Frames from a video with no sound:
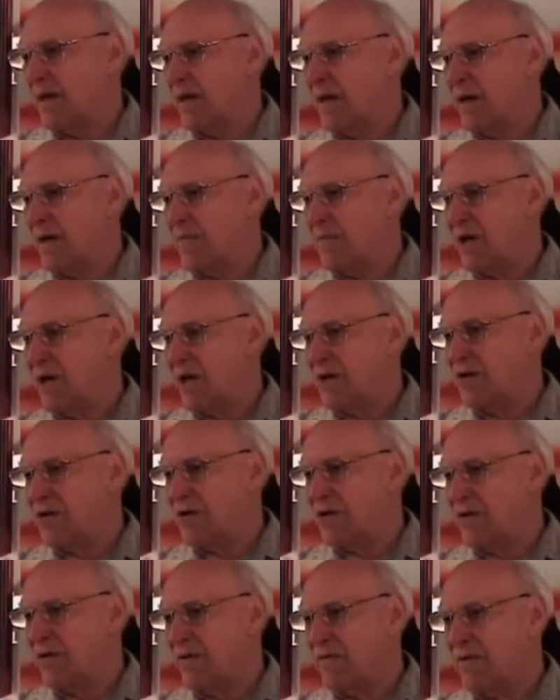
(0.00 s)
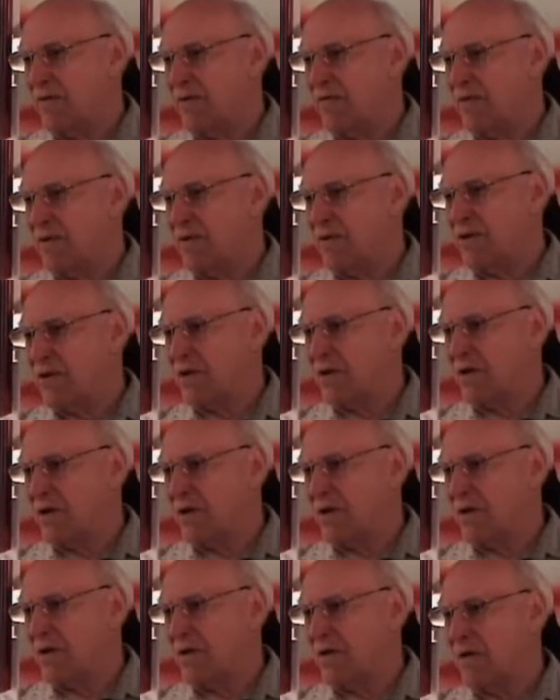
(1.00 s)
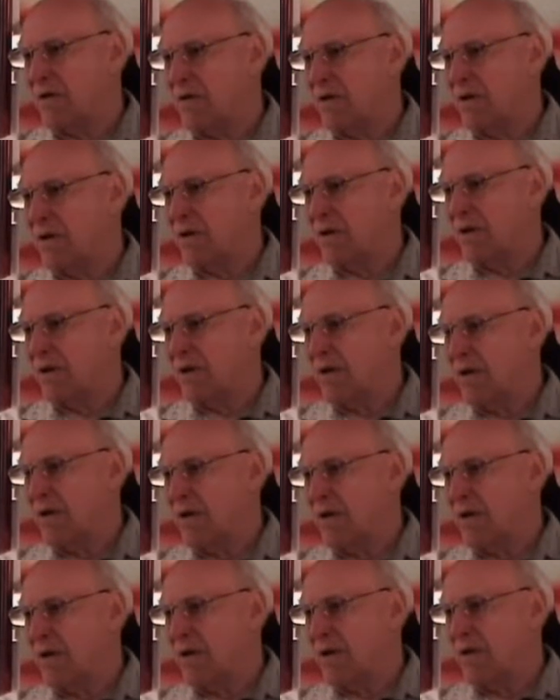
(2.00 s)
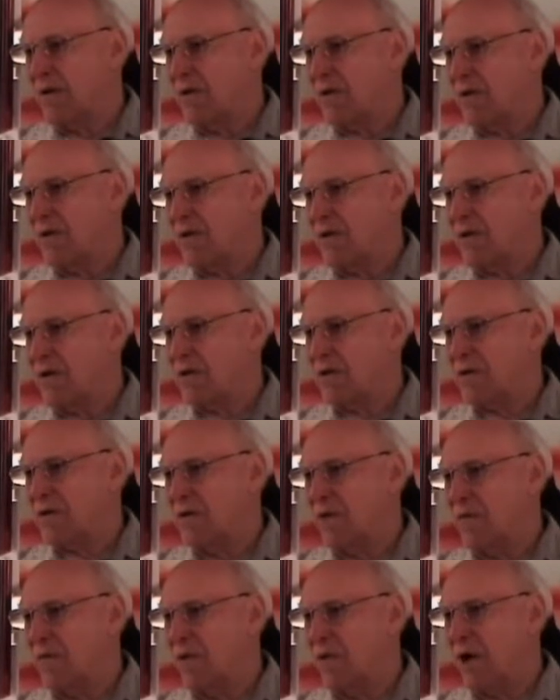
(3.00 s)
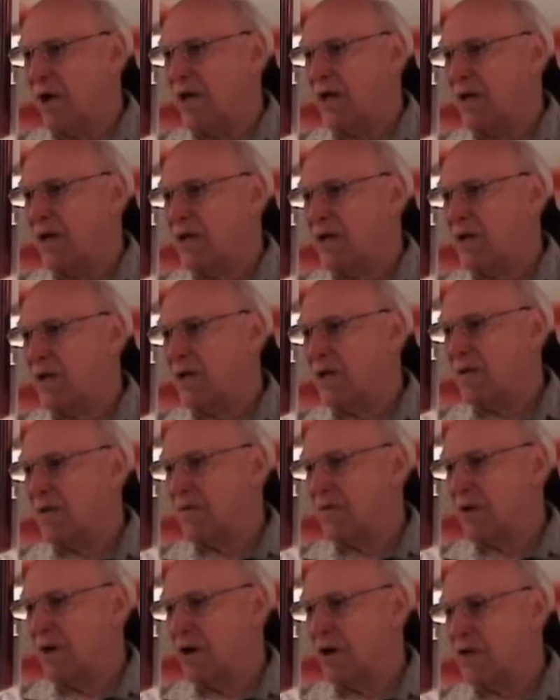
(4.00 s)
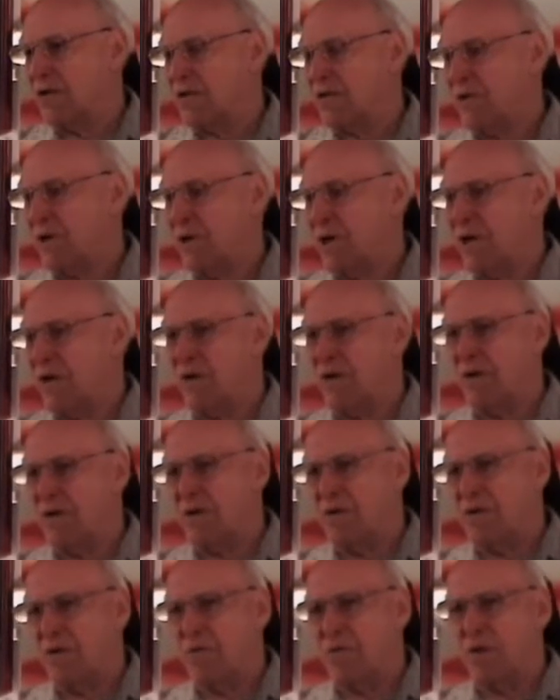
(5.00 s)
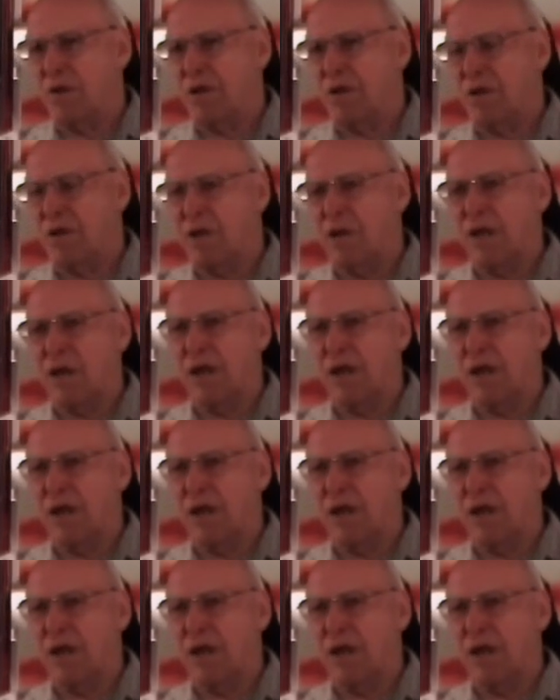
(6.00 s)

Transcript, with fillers: I'm not sure if it was, uh, just Hawaii to Australia or whether they